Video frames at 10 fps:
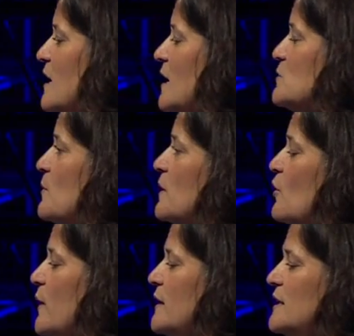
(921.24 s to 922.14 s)
time, so I'm going to
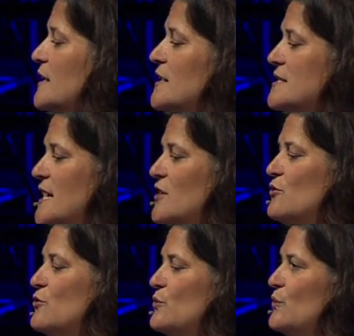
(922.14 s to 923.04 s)
quickly take
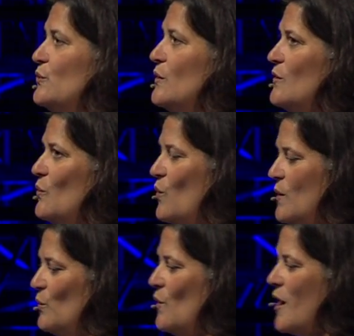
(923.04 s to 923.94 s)
you through
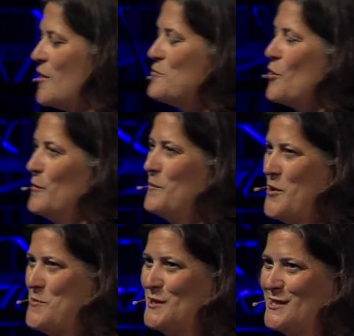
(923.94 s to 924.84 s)
what our
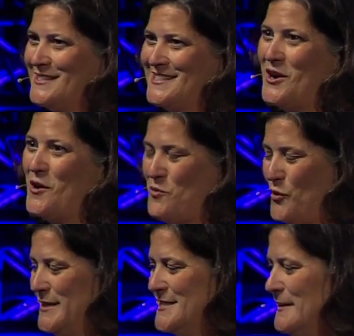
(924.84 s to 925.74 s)
purpose is and our
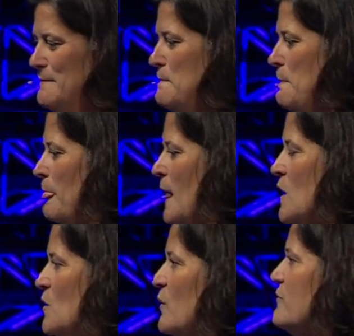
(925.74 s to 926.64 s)
point.
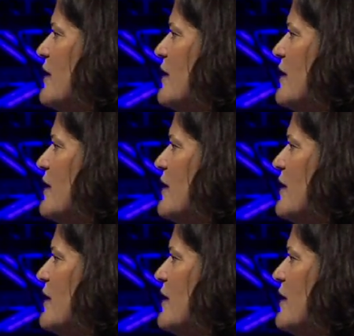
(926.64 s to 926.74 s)
We